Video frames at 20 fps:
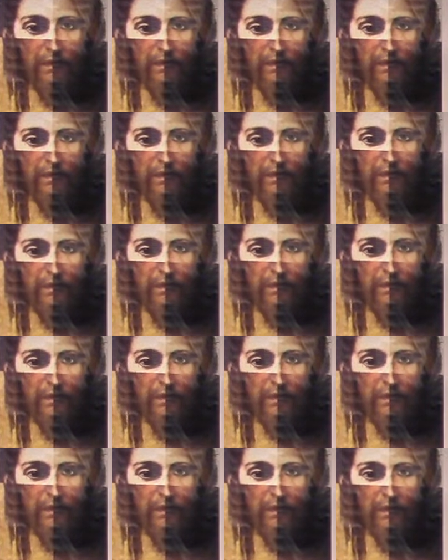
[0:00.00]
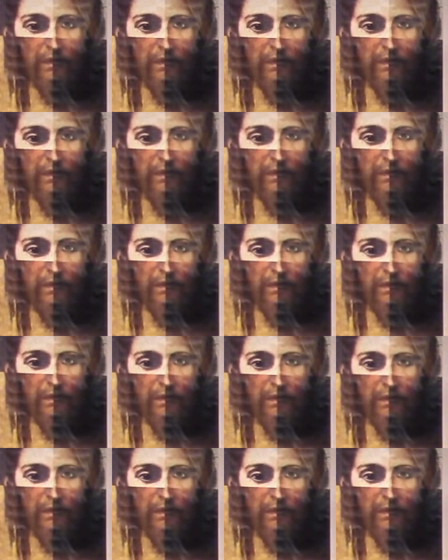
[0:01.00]

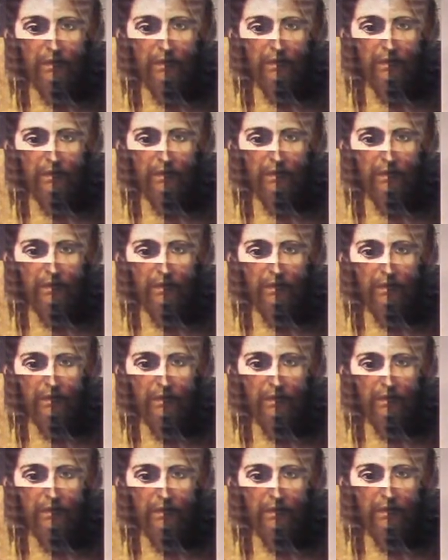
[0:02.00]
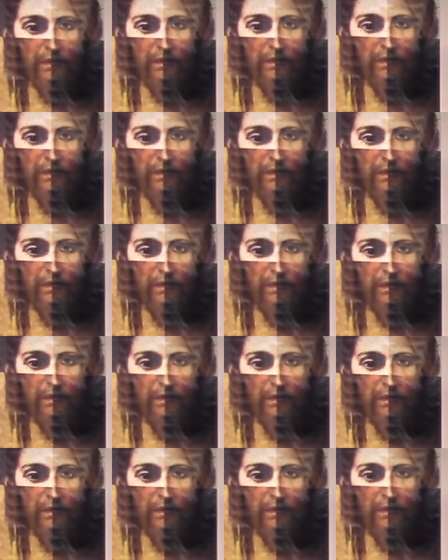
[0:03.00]

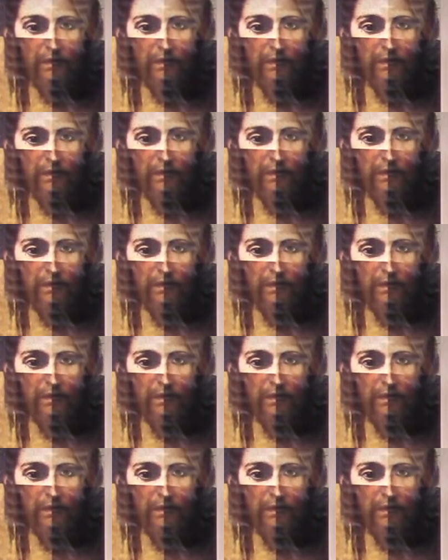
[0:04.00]
Nothing is said.